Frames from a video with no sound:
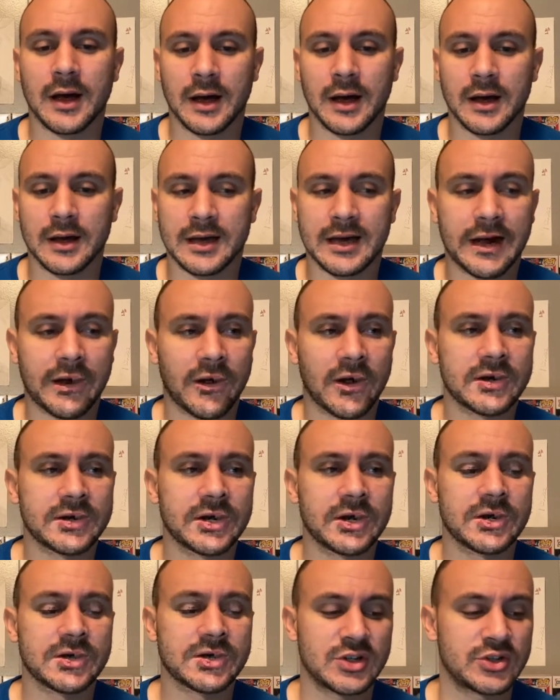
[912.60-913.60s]

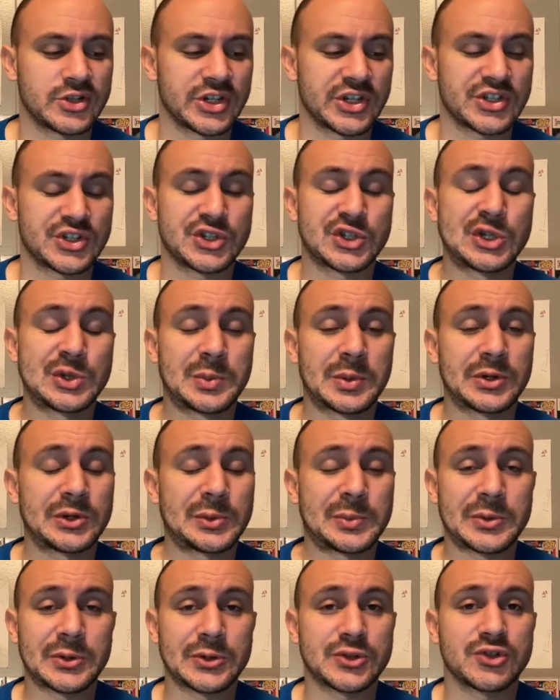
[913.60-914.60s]
characters are just super
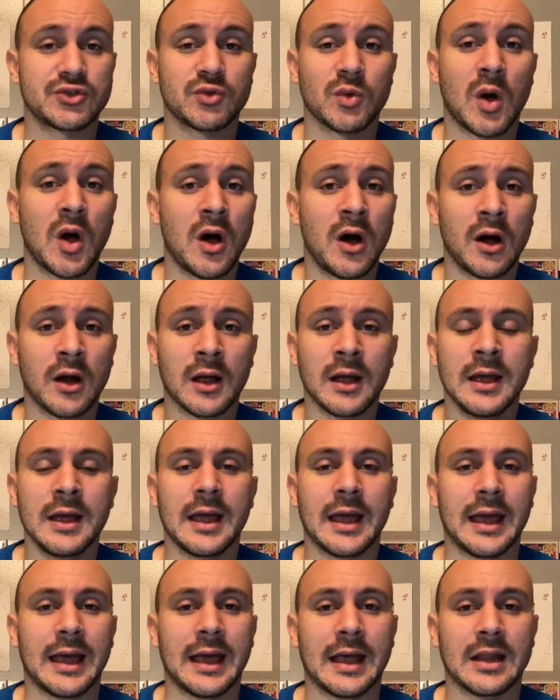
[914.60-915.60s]
duper strong,
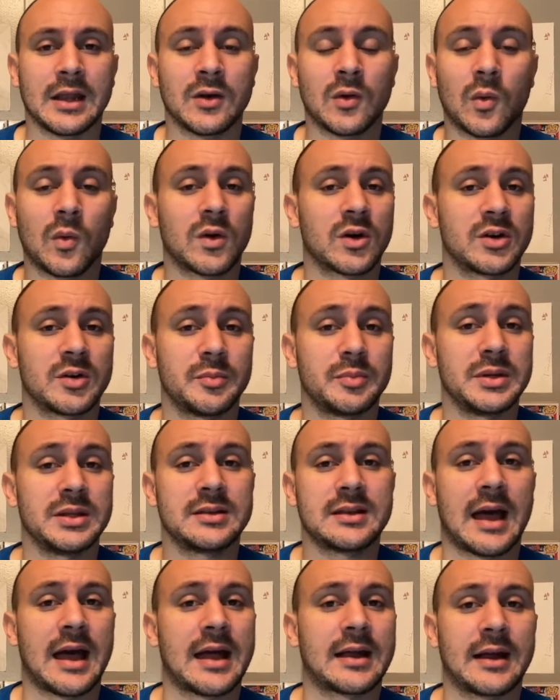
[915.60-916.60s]
and in order to beat
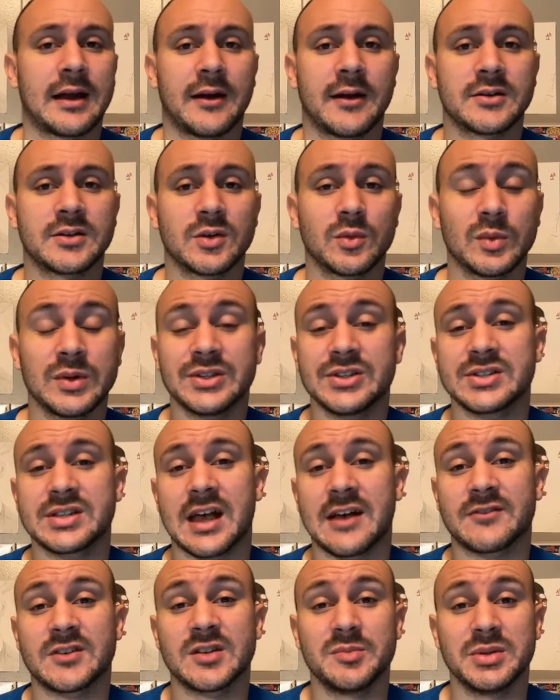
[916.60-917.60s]
that character, we just
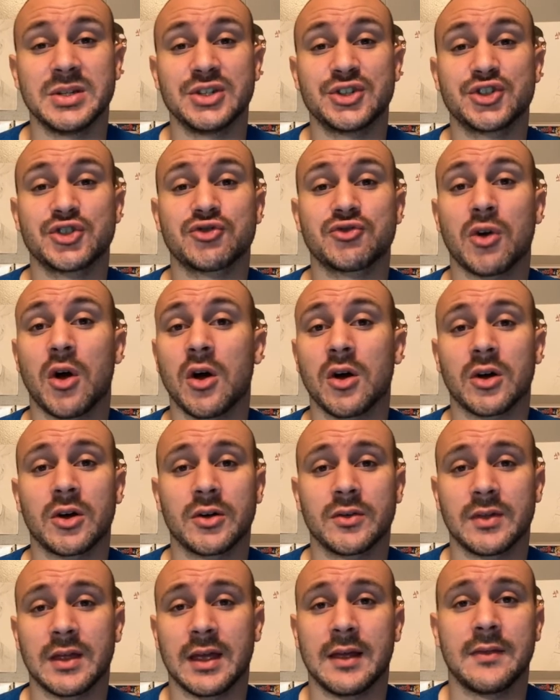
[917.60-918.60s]
have to be stronger
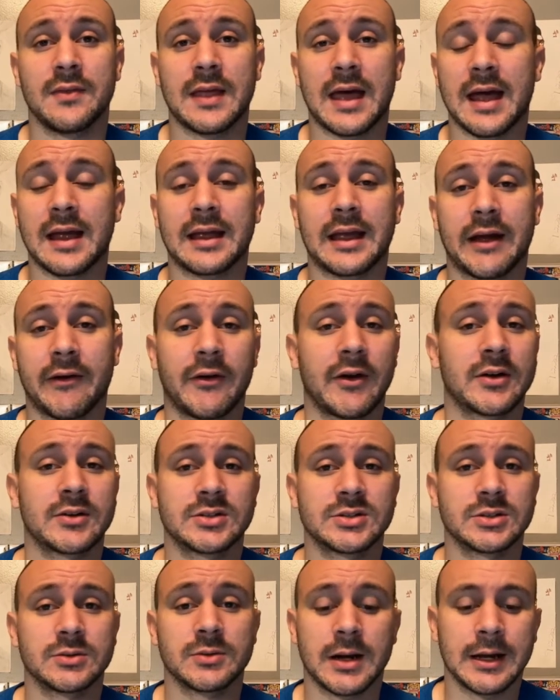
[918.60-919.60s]
than that
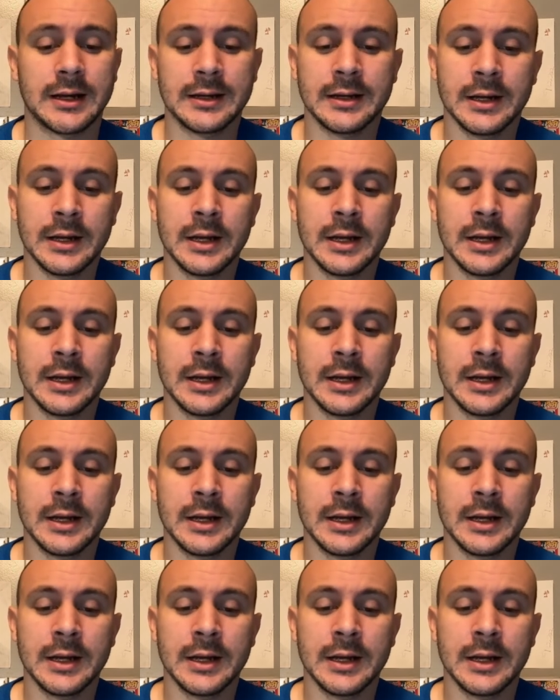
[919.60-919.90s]
character, right?